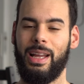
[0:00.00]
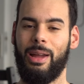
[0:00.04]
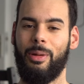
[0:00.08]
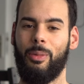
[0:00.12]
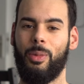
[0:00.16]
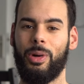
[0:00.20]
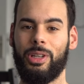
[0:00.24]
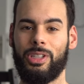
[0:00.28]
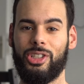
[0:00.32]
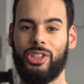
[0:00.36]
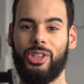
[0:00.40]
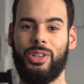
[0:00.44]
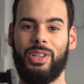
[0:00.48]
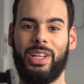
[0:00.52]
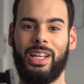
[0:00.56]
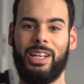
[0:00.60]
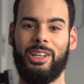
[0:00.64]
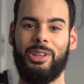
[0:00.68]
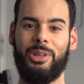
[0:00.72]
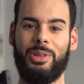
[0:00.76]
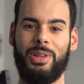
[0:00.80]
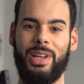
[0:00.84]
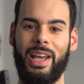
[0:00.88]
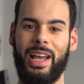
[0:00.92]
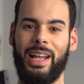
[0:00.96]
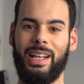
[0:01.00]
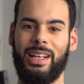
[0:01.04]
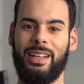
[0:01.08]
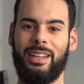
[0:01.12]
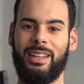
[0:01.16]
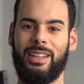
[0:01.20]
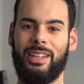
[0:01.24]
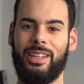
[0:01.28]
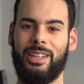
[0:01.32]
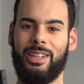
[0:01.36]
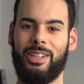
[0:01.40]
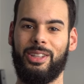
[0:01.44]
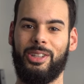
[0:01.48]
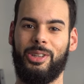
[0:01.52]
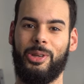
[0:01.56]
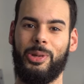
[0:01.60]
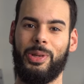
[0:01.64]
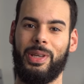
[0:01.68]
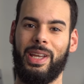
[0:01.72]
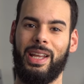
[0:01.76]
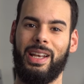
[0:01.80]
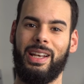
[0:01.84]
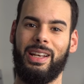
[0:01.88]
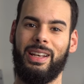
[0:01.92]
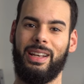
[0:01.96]
And once you can do that, you
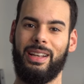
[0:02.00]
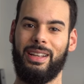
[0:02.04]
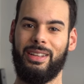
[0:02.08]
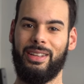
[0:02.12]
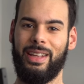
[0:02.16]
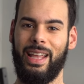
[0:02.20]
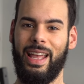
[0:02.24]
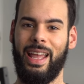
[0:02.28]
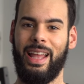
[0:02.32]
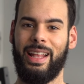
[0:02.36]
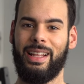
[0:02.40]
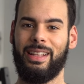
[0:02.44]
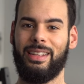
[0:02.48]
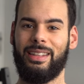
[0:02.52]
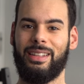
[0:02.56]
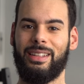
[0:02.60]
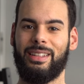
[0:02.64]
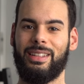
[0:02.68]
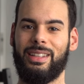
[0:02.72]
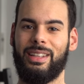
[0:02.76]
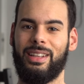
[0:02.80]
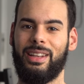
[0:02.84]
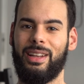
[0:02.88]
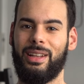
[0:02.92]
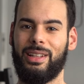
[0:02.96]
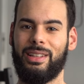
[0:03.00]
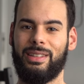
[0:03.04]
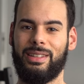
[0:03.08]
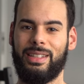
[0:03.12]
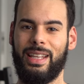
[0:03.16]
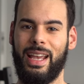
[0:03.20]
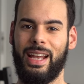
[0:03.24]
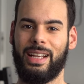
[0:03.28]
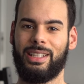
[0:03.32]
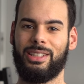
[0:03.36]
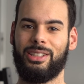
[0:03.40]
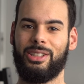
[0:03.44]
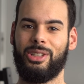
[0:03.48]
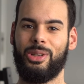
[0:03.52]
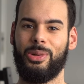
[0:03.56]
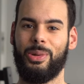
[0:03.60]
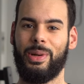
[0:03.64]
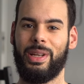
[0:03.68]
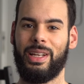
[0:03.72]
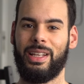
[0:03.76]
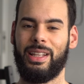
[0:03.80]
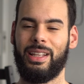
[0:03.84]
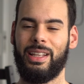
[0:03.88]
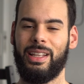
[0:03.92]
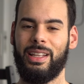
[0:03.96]
can add the text
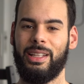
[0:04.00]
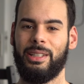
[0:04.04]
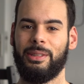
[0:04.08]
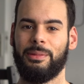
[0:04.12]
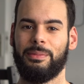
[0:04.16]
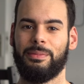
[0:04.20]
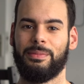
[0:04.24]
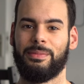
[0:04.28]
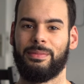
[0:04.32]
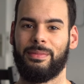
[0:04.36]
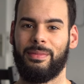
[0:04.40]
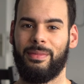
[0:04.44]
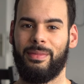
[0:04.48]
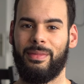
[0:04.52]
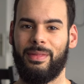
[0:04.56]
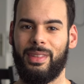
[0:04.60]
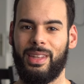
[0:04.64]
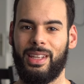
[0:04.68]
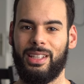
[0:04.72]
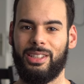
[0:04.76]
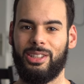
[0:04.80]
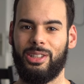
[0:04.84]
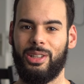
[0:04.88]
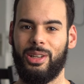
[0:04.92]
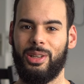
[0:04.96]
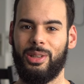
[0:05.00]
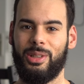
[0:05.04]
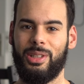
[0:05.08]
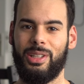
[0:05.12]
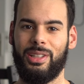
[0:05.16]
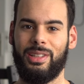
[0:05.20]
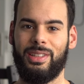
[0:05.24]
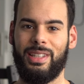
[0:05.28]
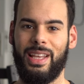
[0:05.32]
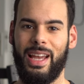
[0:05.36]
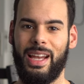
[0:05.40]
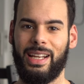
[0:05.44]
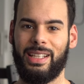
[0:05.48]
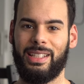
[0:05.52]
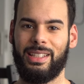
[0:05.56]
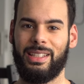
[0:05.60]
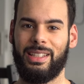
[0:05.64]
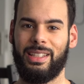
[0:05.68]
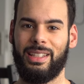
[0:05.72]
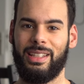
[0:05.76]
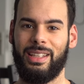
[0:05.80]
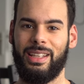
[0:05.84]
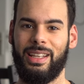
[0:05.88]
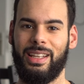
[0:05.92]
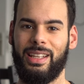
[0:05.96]
to it. So the
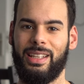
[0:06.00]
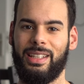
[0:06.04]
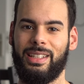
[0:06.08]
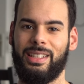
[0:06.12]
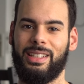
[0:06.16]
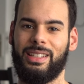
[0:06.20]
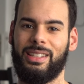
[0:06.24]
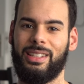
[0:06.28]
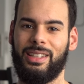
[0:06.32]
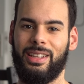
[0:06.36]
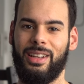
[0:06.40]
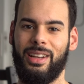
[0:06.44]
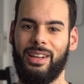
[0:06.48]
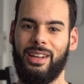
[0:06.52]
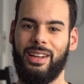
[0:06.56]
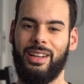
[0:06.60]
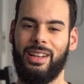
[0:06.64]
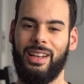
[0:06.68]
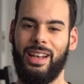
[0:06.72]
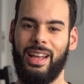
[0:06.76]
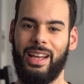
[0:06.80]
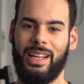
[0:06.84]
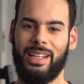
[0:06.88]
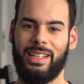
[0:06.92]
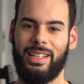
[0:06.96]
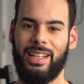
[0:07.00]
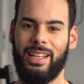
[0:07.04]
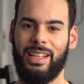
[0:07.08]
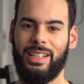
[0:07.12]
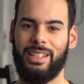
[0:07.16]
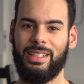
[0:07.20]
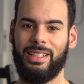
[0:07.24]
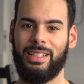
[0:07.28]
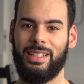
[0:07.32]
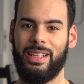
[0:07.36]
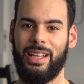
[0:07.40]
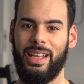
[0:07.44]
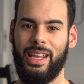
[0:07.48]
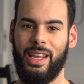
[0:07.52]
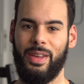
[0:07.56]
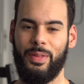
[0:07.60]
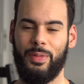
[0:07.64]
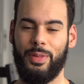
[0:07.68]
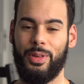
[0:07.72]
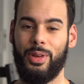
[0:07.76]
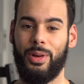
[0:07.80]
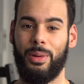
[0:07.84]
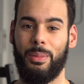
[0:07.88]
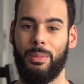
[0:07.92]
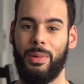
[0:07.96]
text is like this,
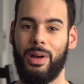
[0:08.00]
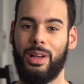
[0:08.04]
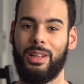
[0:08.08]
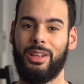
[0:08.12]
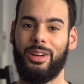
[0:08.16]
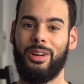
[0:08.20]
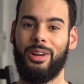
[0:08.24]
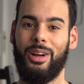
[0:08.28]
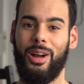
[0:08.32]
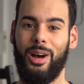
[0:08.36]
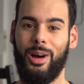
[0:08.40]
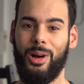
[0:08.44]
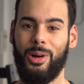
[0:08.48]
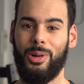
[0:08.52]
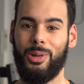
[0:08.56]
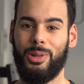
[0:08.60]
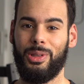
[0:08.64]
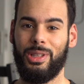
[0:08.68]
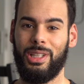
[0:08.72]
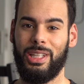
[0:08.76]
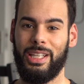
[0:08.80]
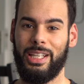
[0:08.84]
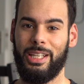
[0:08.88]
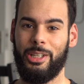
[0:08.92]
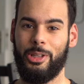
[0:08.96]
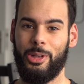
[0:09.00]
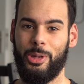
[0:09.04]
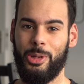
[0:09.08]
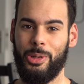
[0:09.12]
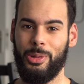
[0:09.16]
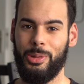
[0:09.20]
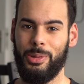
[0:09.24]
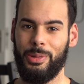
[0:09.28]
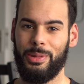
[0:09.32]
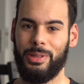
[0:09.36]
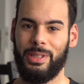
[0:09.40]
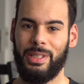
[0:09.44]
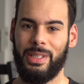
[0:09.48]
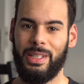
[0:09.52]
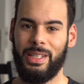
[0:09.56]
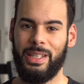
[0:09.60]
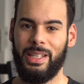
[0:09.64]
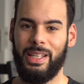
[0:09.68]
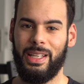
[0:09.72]
if your mother only knew.